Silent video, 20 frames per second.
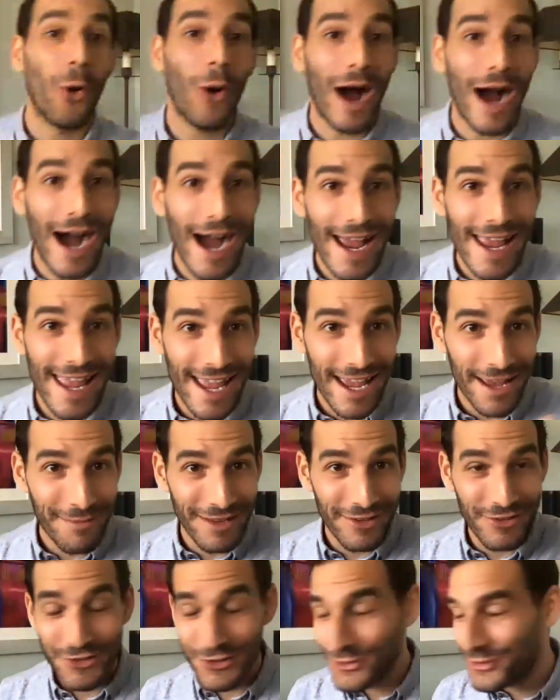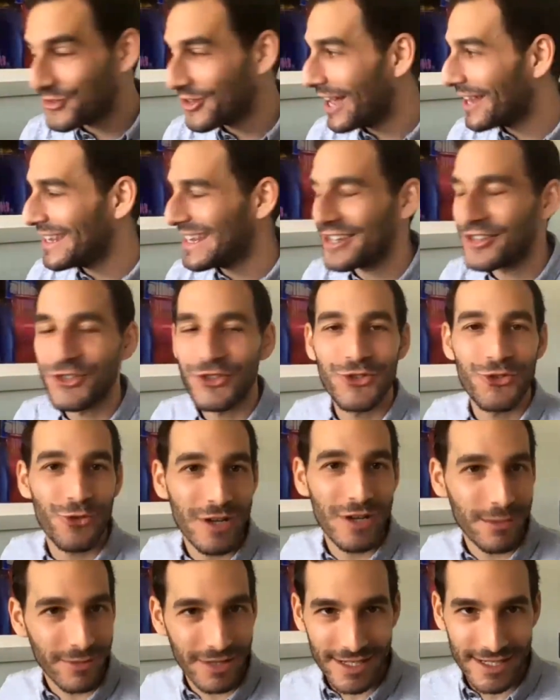I am, as you said,
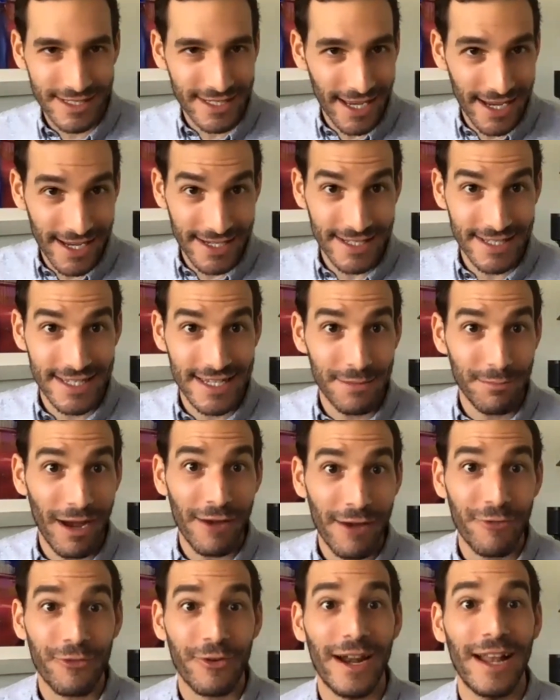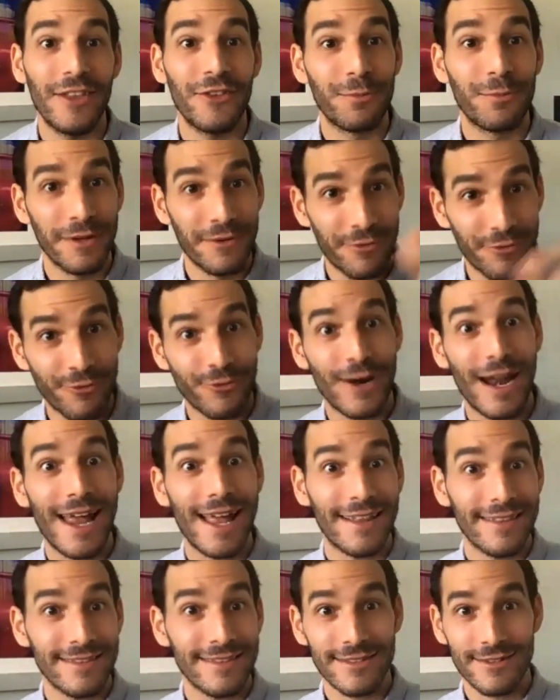extremely excited to see my friends, but
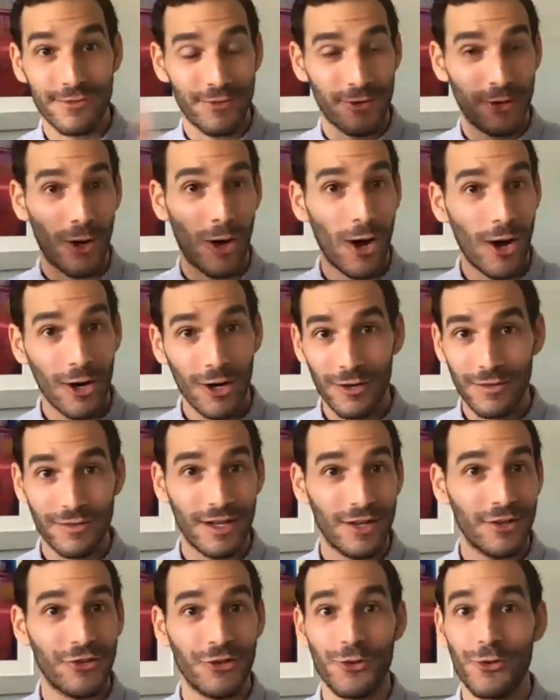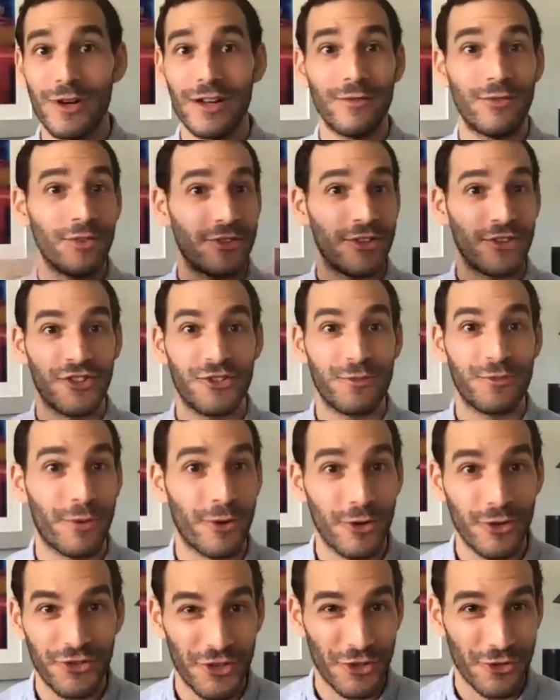friends, for all of us who have
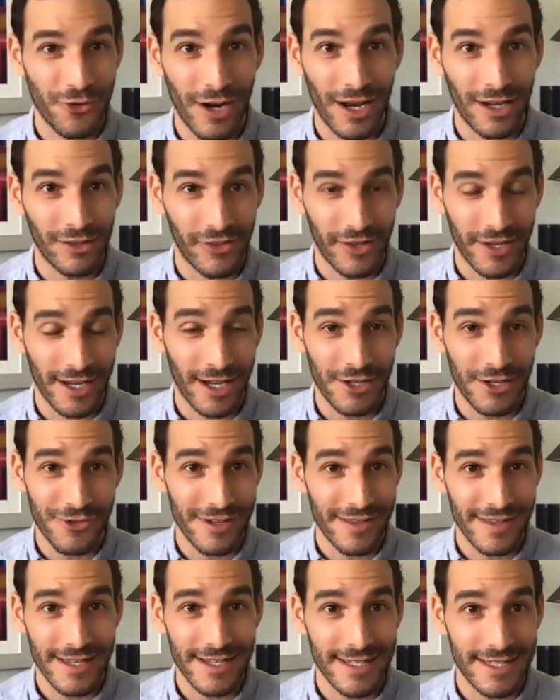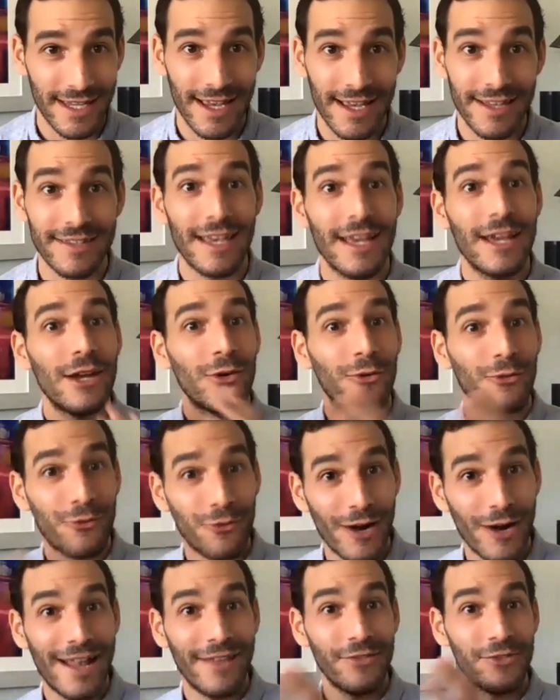dispersed across the country these days,
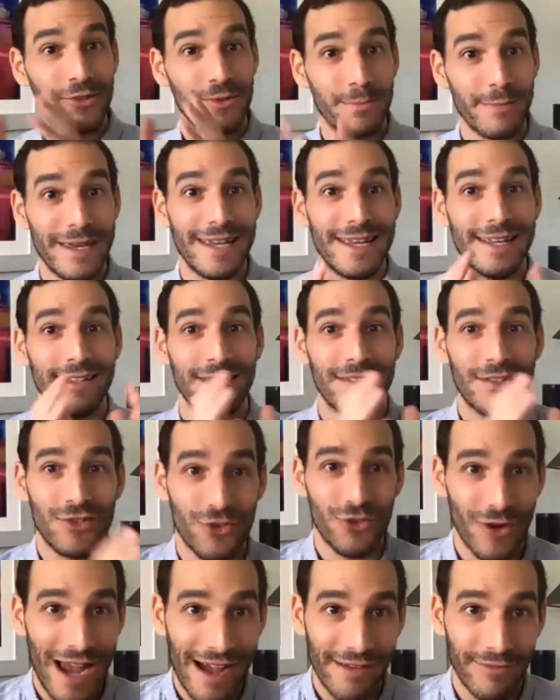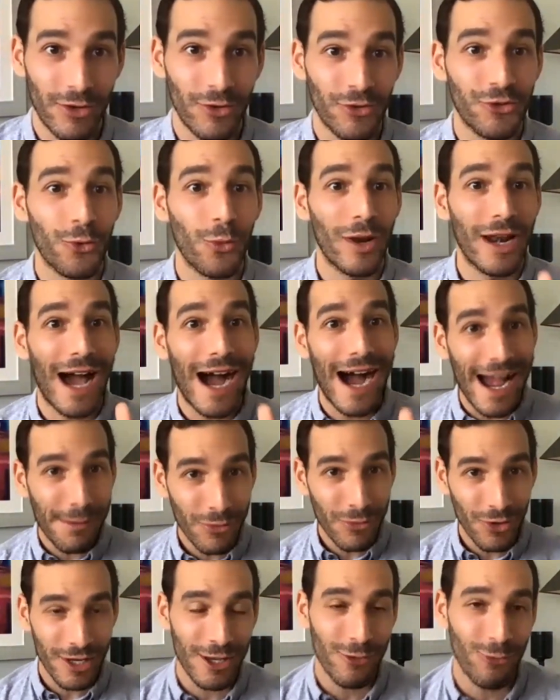friends means travel. So what
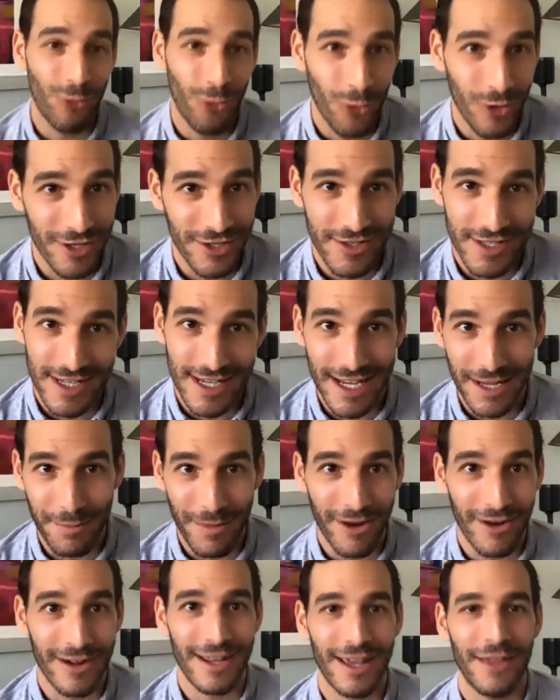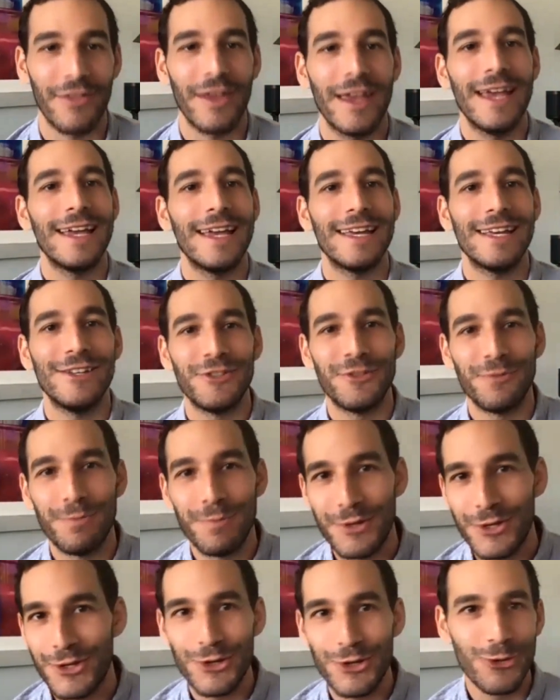I'm looking forward to seeing, Meredith, is
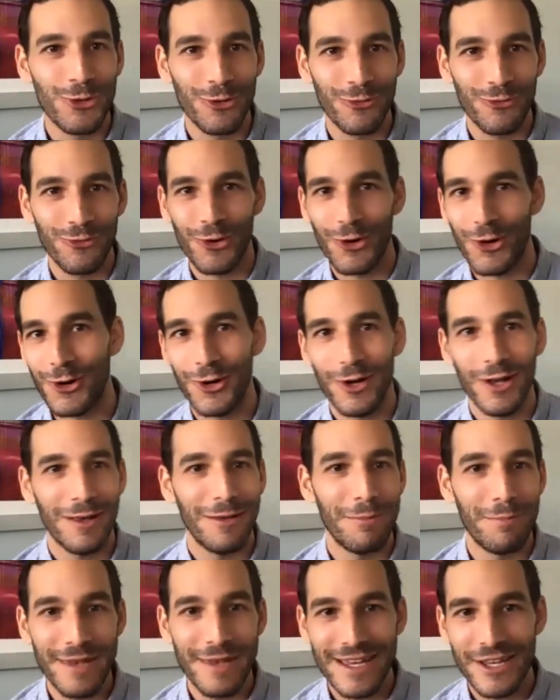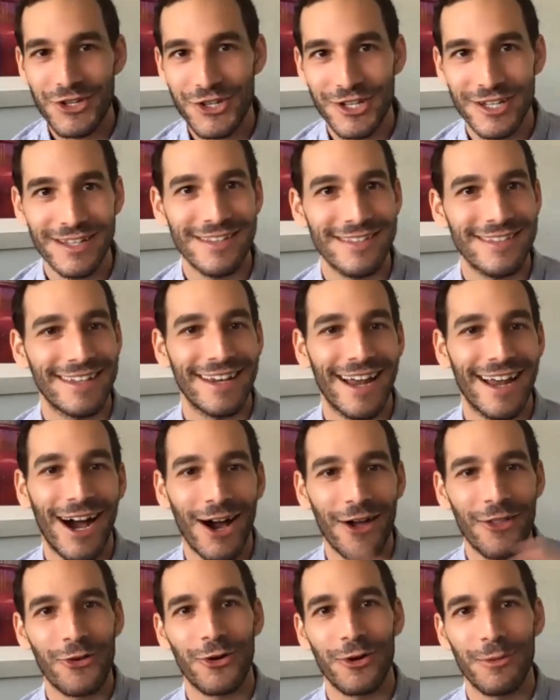beautiful beaches and
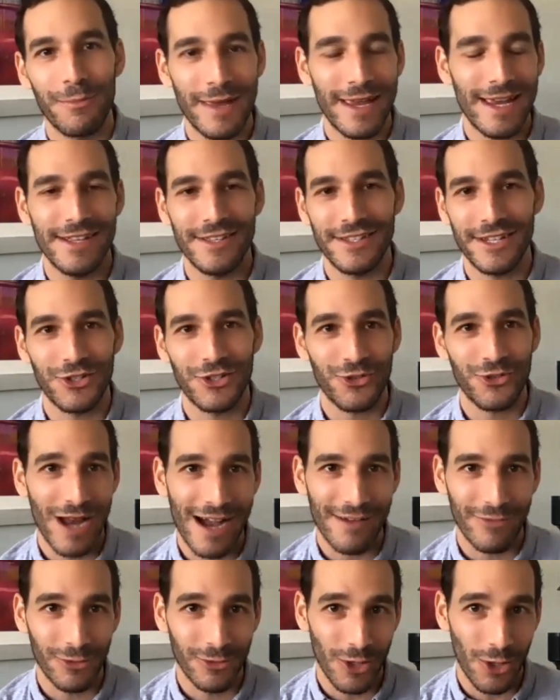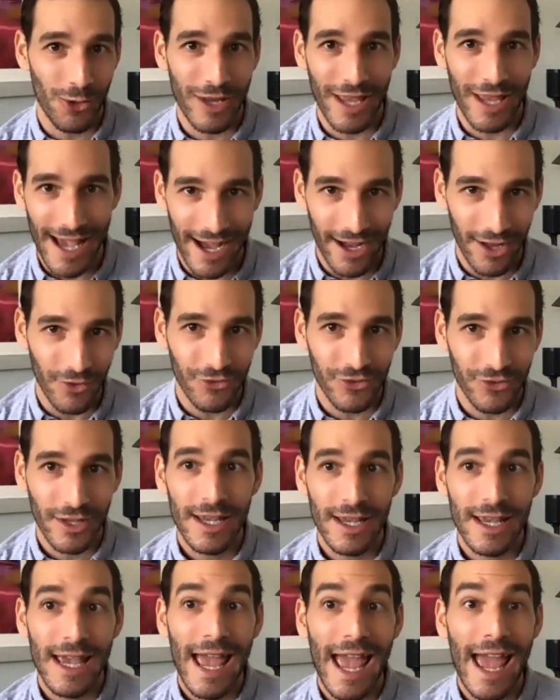other amazing travel locales.
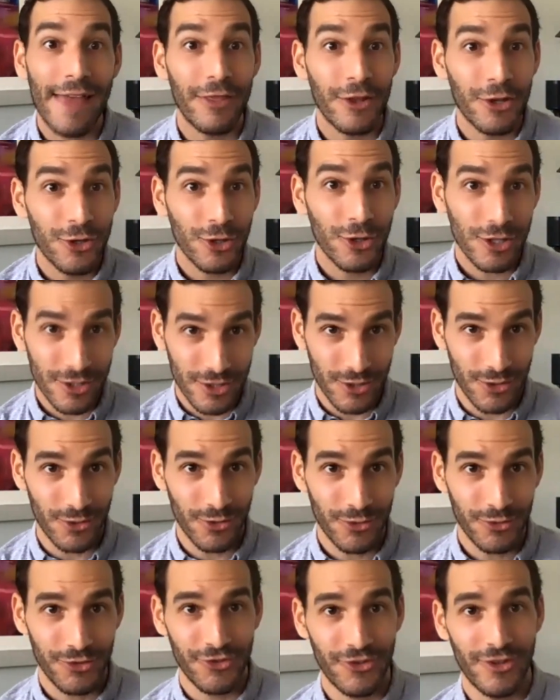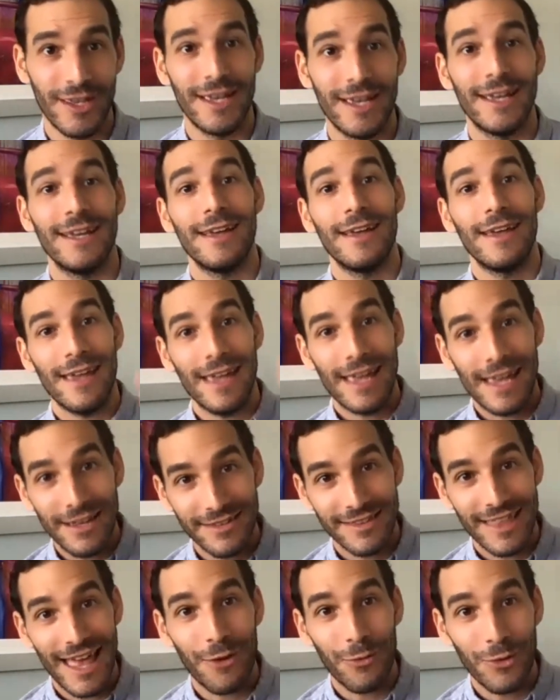And the good news
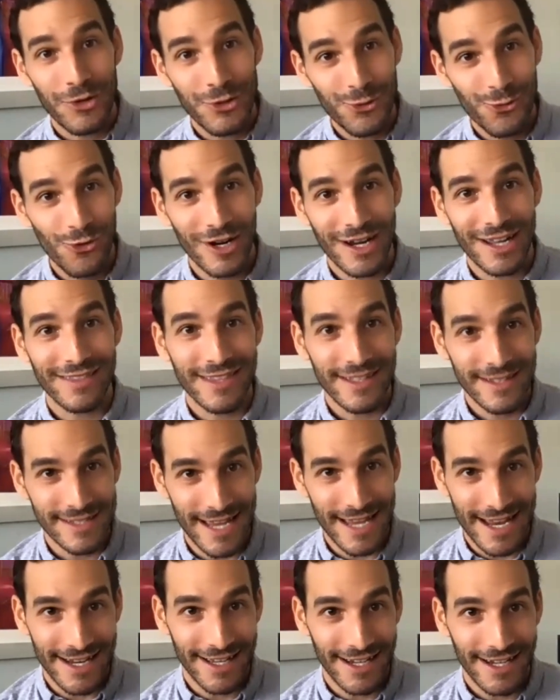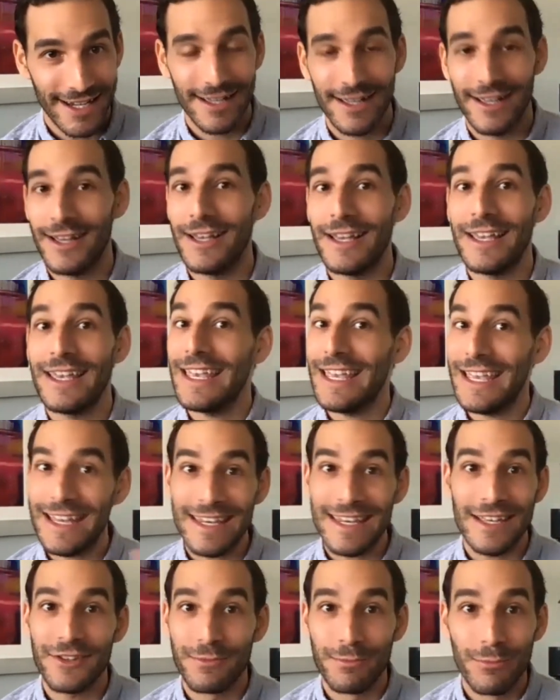is that when you look at the data,
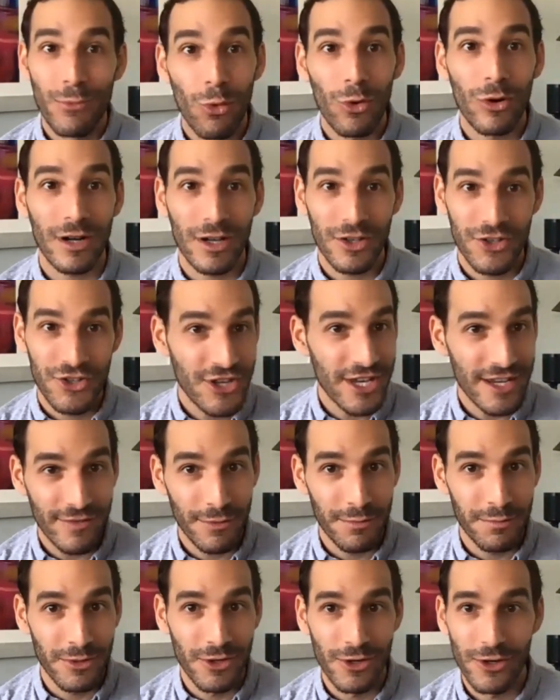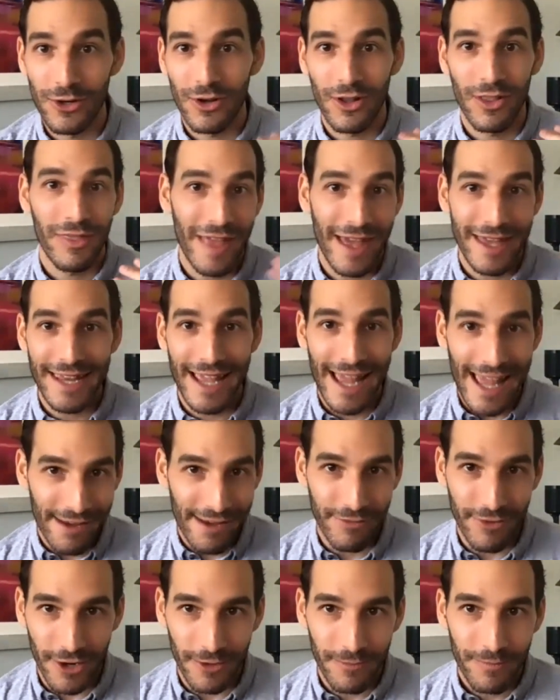it is more achievable than
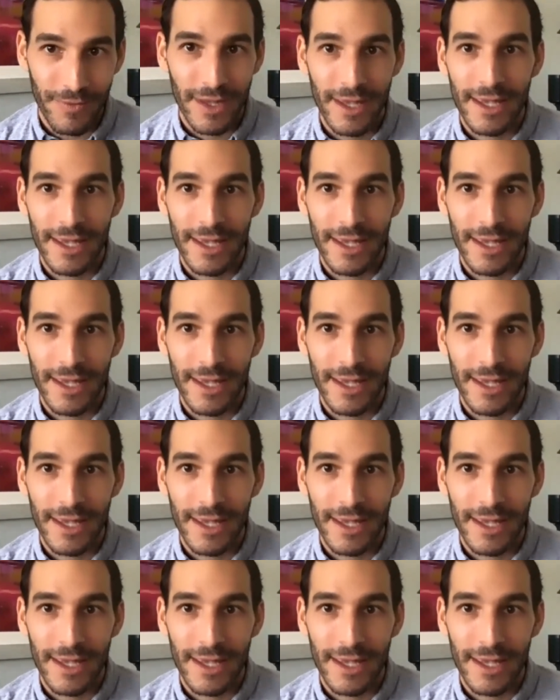ever.